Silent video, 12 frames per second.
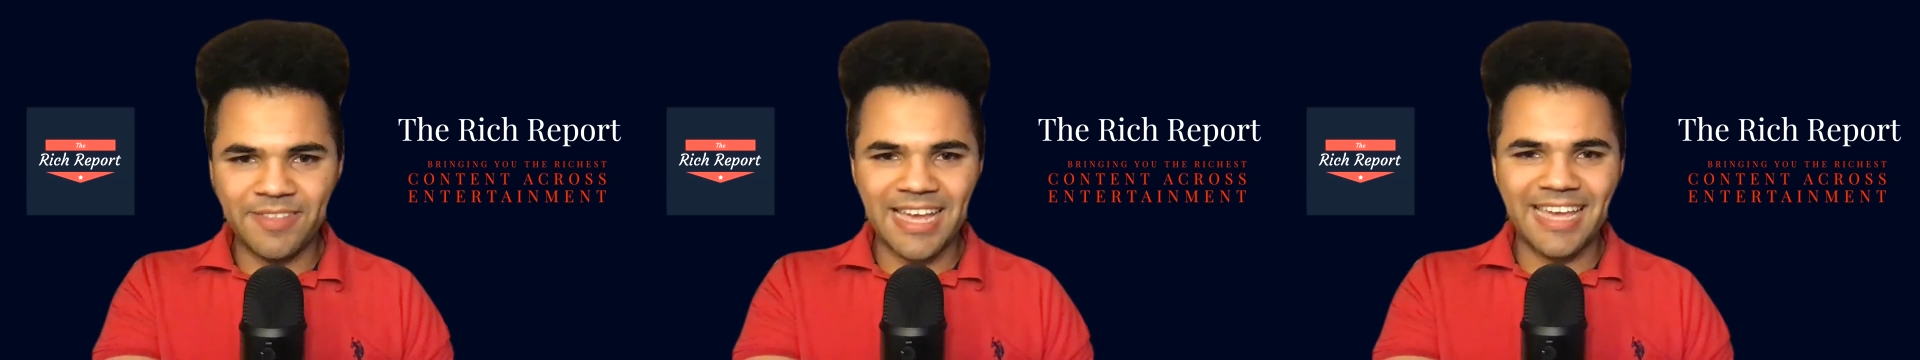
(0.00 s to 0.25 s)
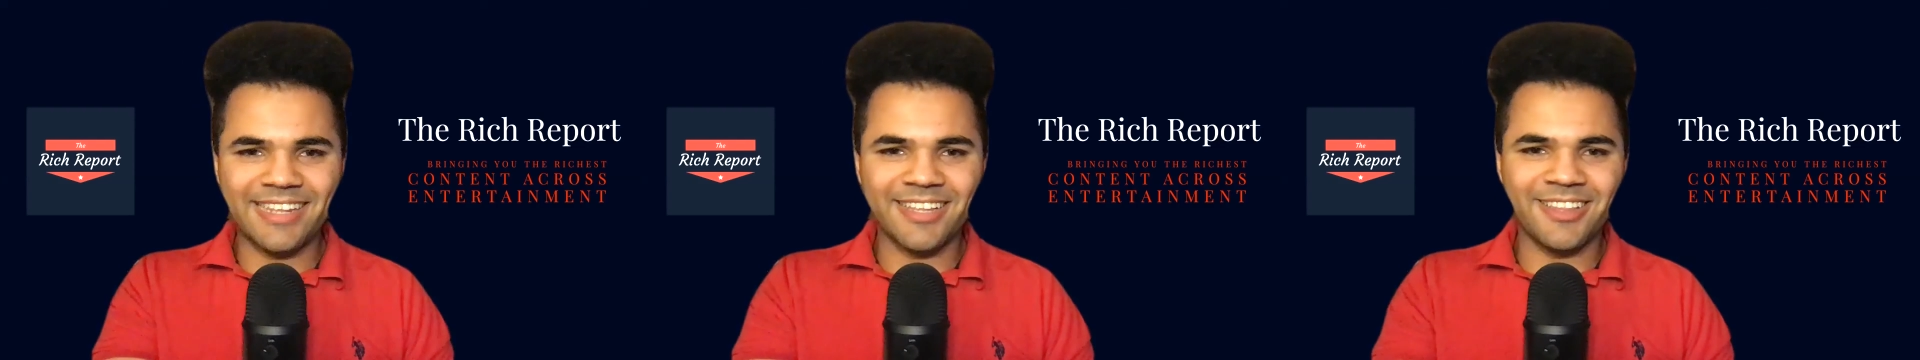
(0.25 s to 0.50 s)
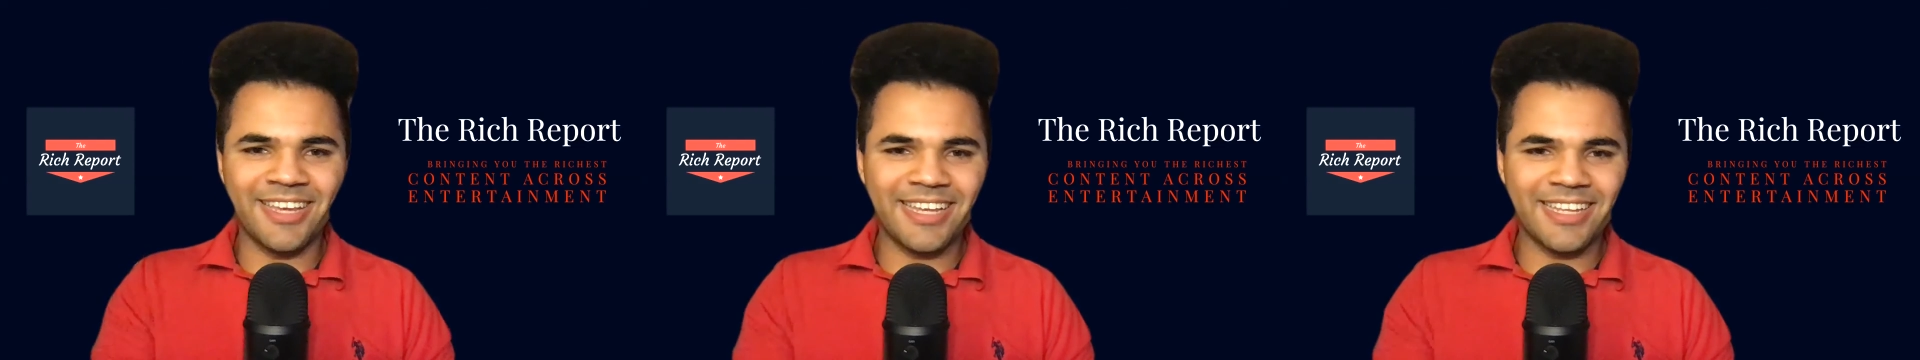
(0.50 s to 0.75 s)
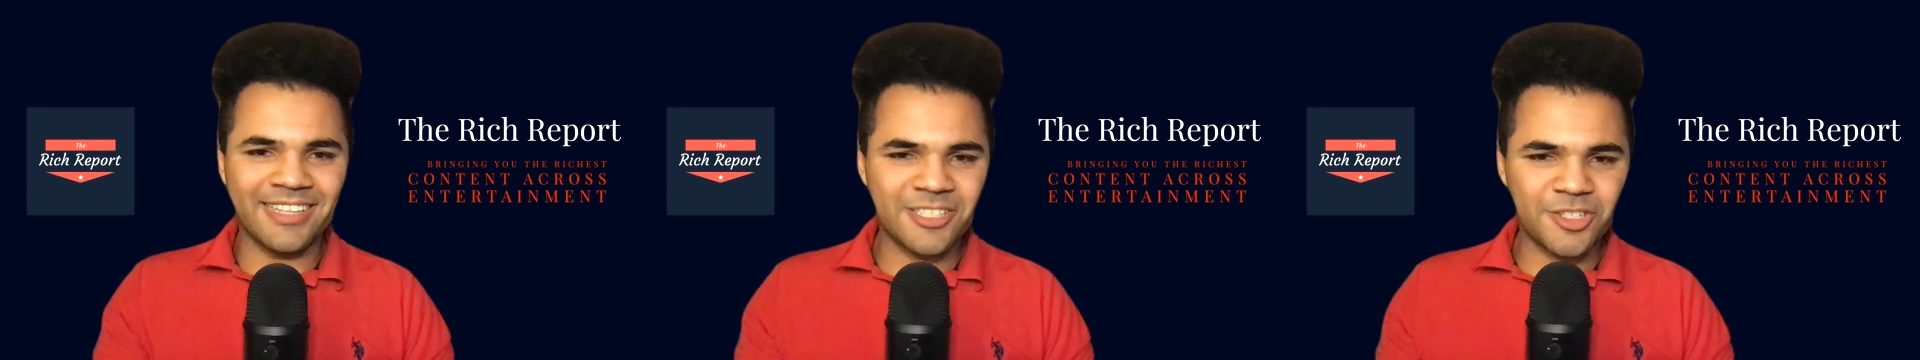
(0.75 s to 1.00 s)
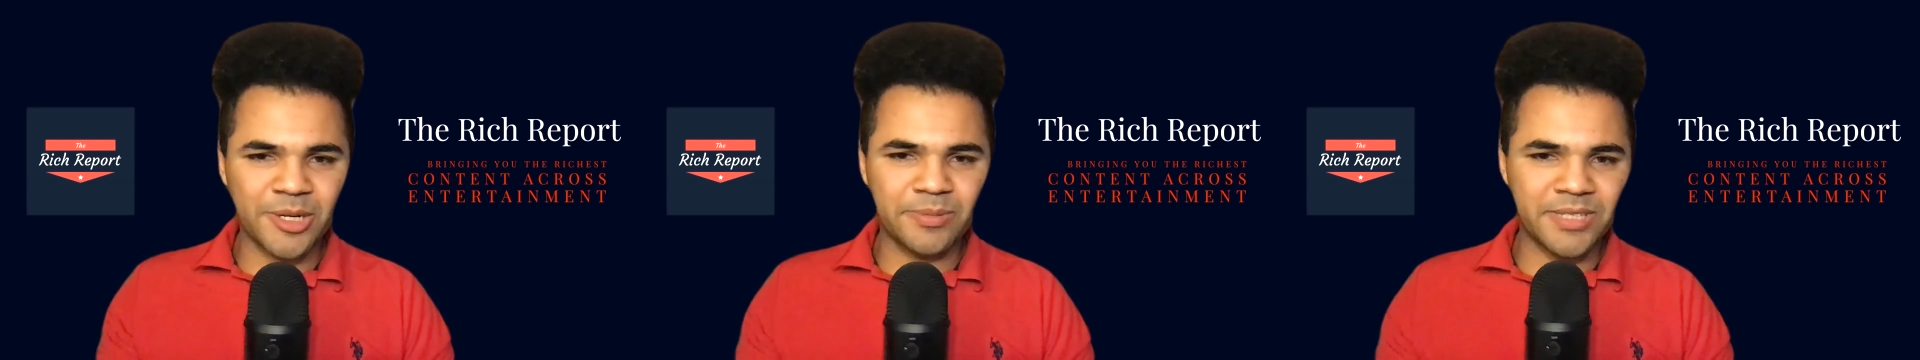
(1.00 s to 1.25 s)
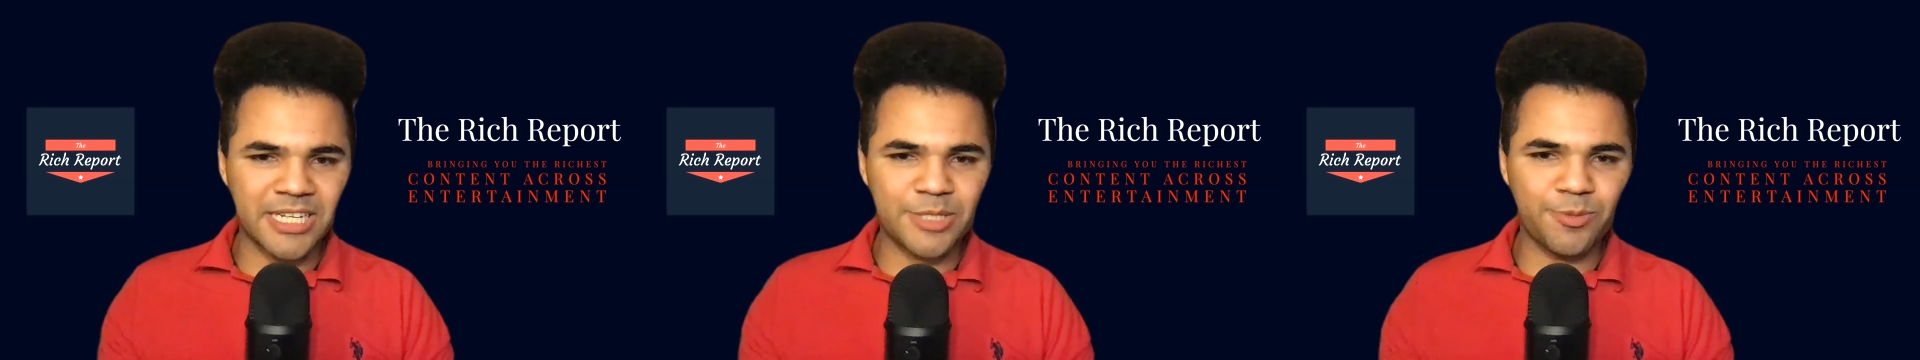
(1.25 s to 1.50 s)
that in the link in the
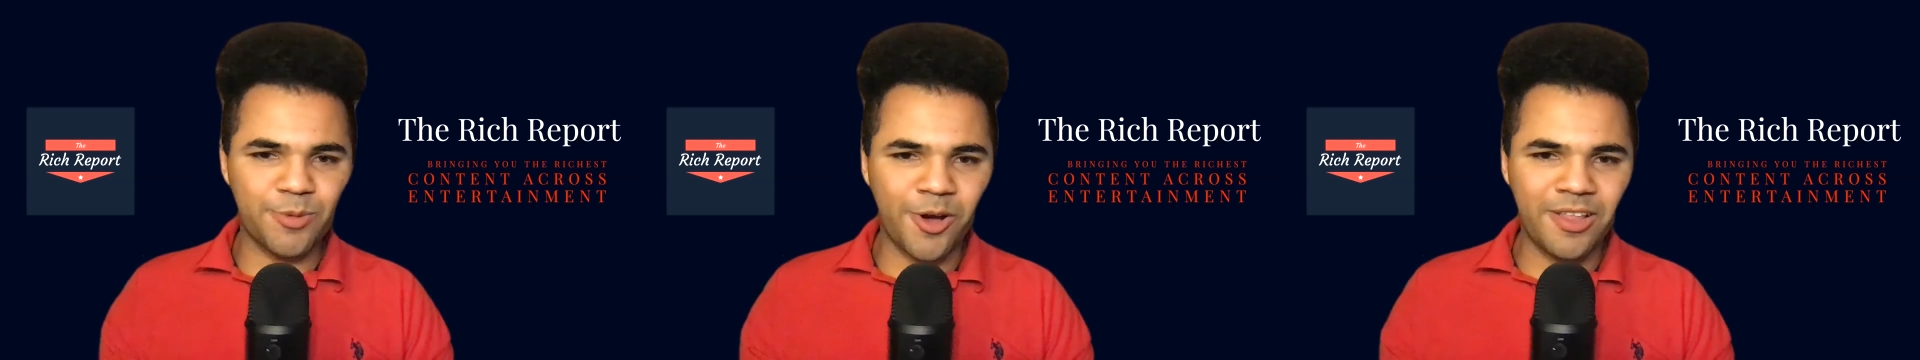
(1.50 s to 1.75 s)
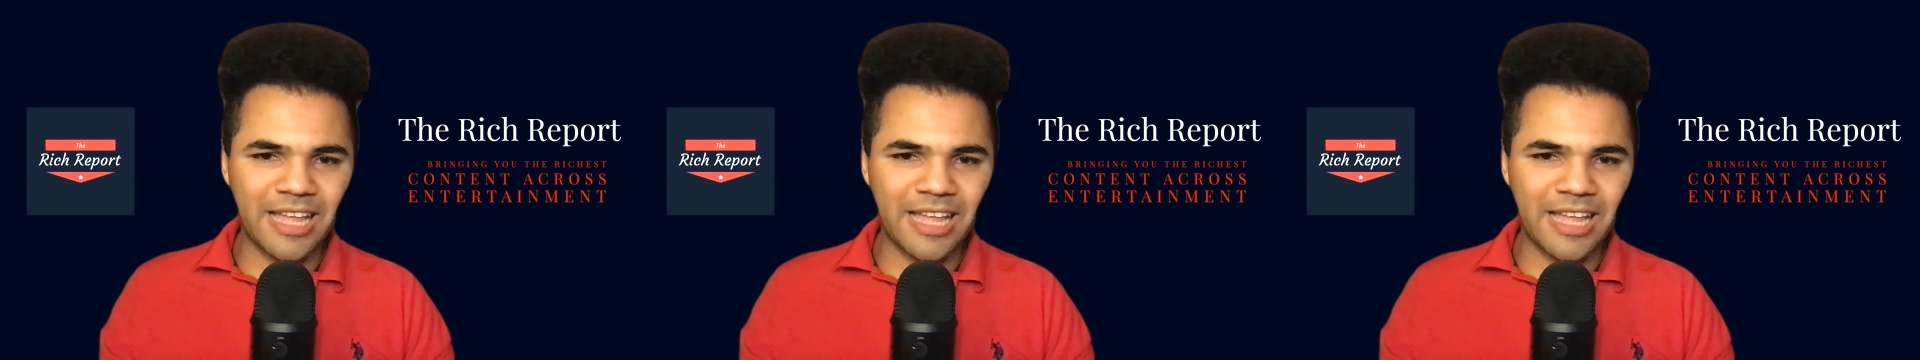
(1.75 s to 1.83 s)
description as well.